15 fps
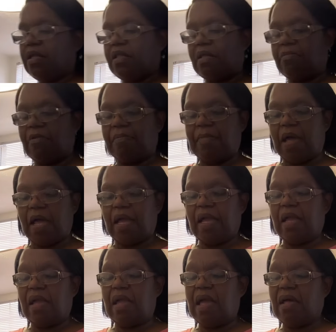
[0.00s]
some of
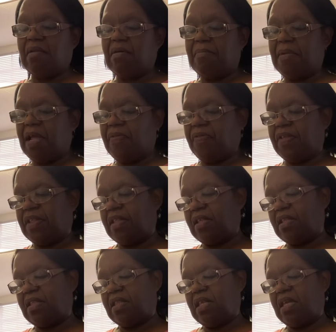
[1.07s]
my element. This
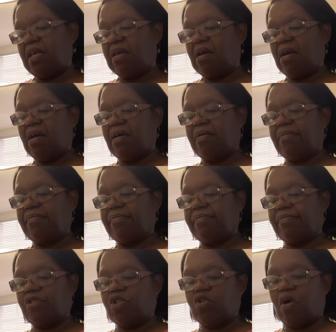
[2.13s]
is the
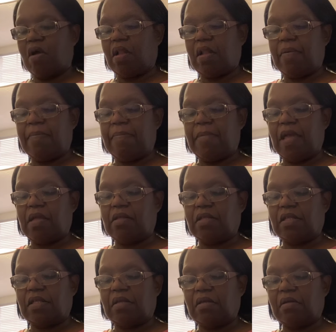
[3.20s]
chocolate
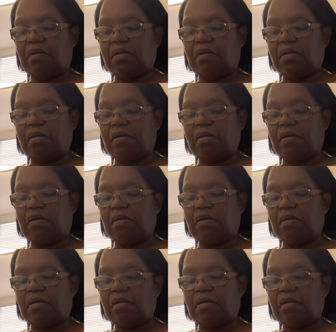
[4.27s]
mints.